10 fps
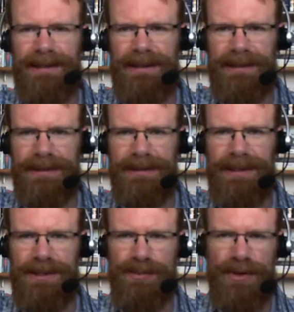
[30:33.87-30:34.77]
Uh,
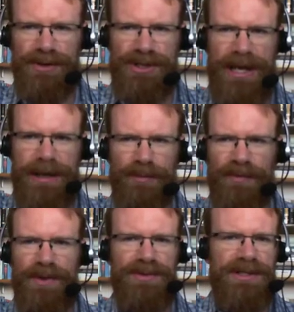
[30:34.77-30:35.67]
his brother Jacob
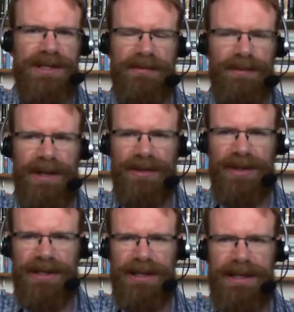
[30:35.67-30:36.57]
refuses to give him
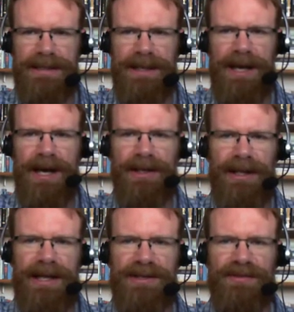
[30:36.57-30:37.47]
anything to eat
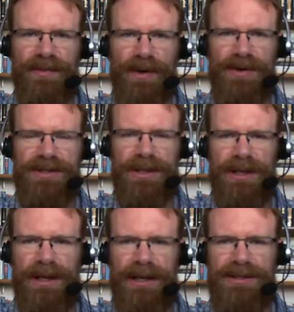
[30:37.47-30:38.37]
unless first
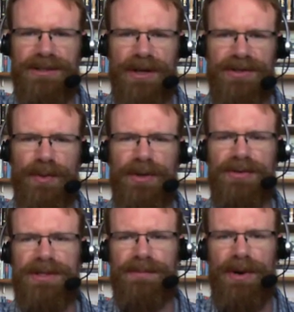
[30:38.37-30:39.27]
Esau
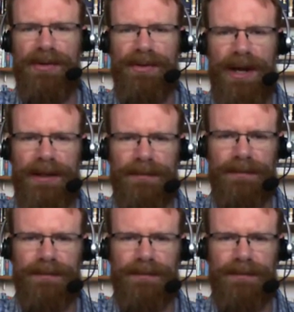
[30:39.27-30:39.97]
surrenders his birthright.